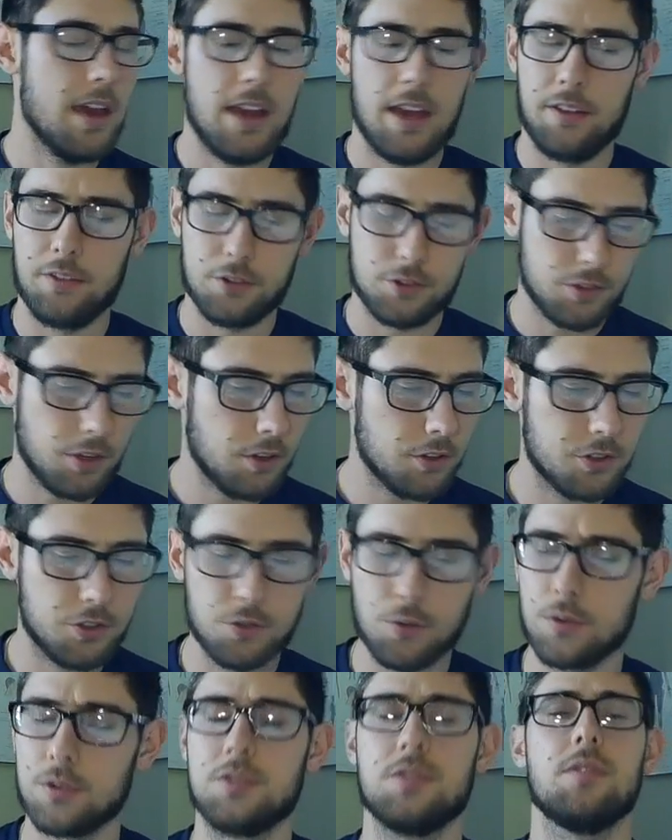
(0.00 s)
And there's all
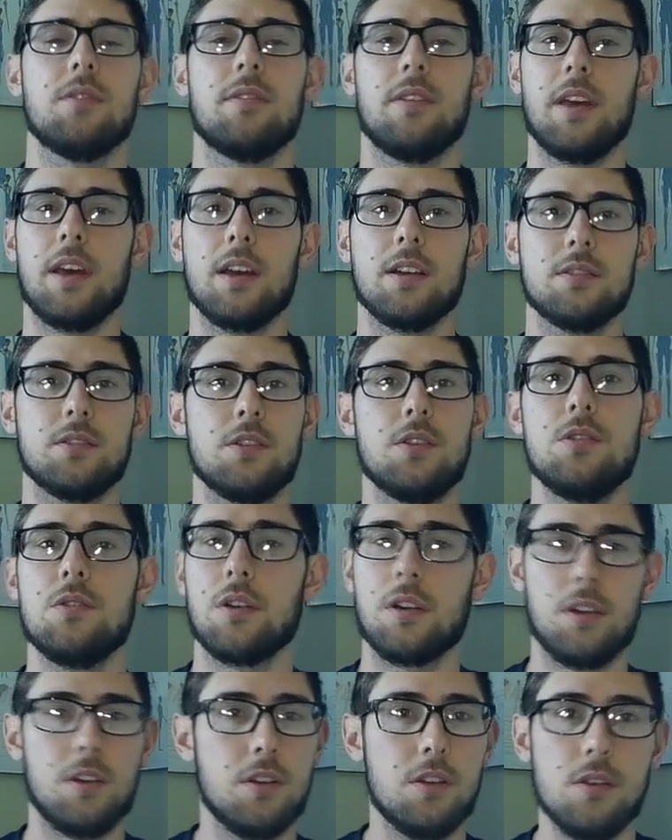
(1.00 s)
sorts of things that you
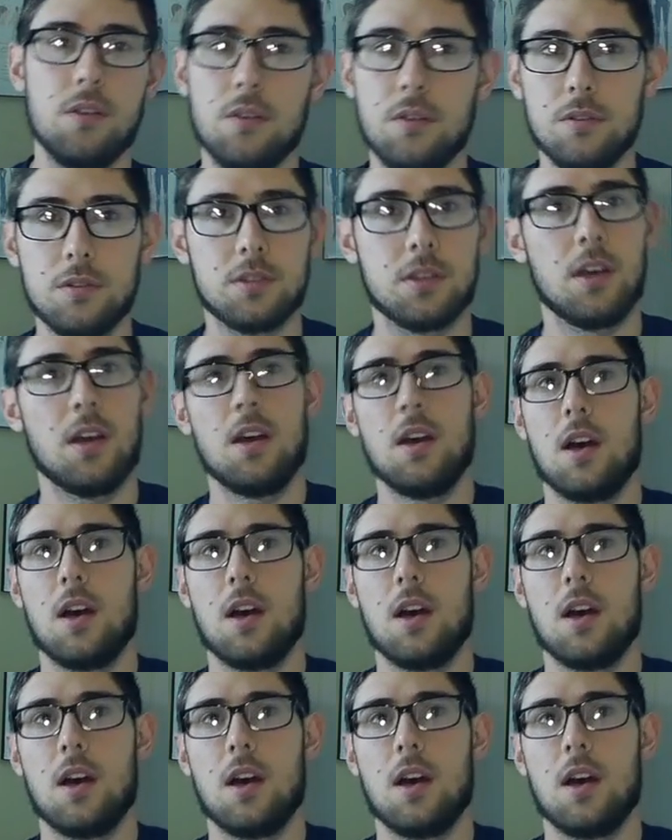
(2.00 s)
can use.